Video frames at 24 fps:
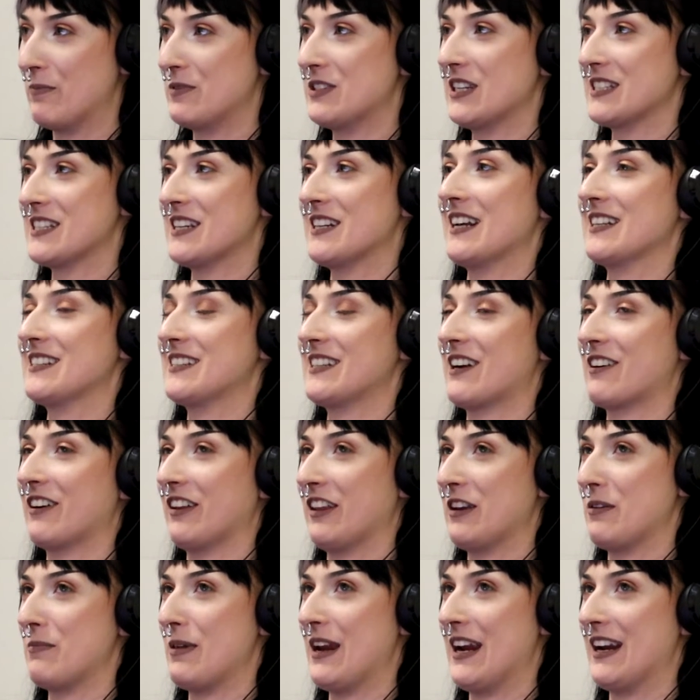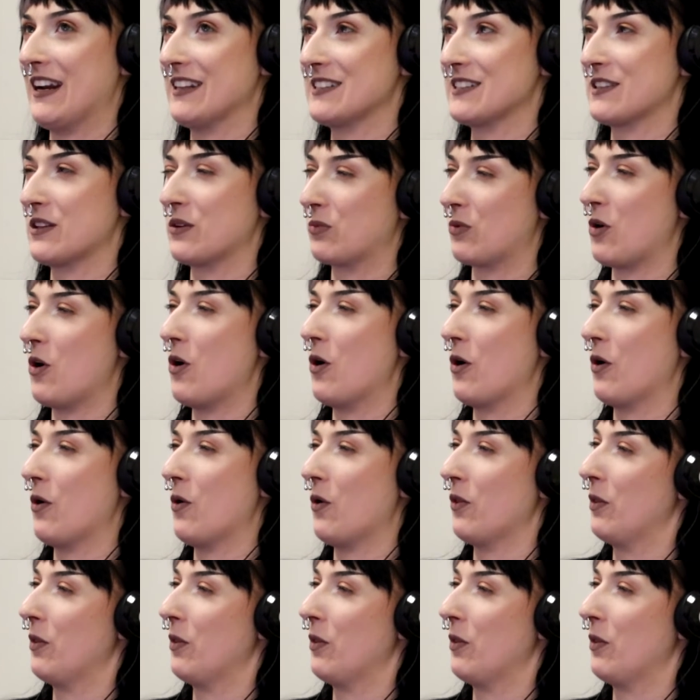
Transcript: Doesn't necessarily mean it's the wrong